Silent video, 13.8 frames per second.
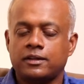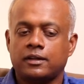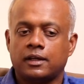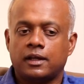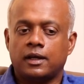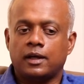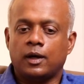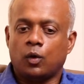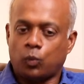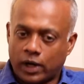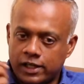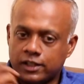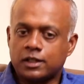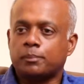And
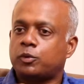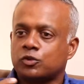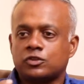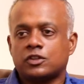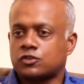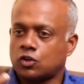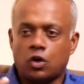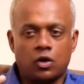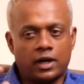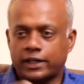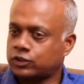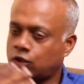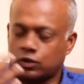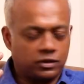while composing the song,
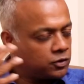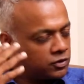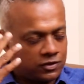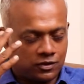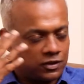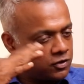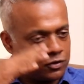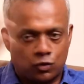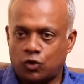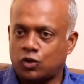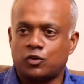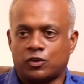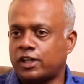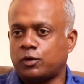I thought this is
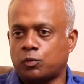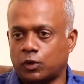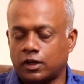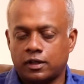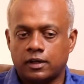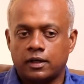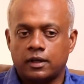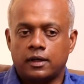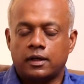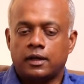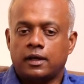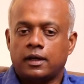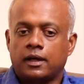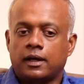going to really work.
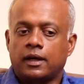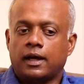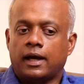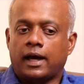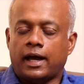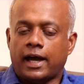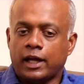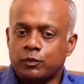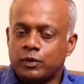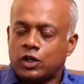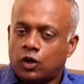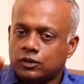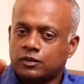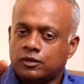And
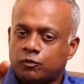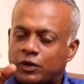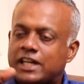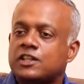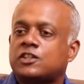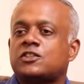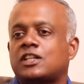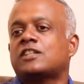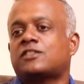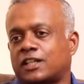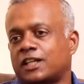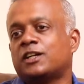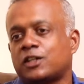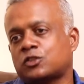we got very interesting
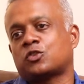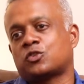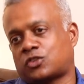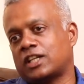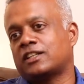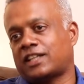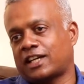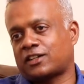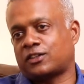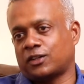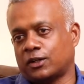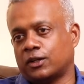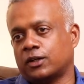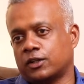singers to sing
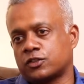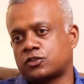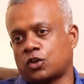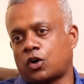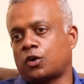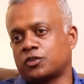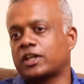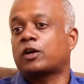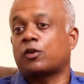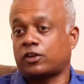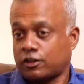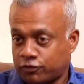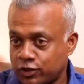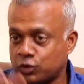that song. There's a guy
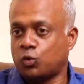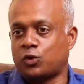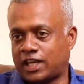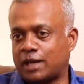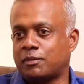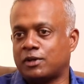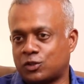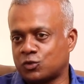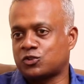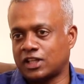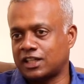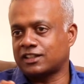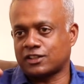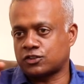called Rafi who came in to
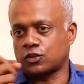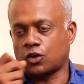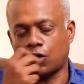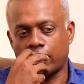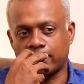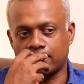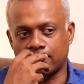sing that song.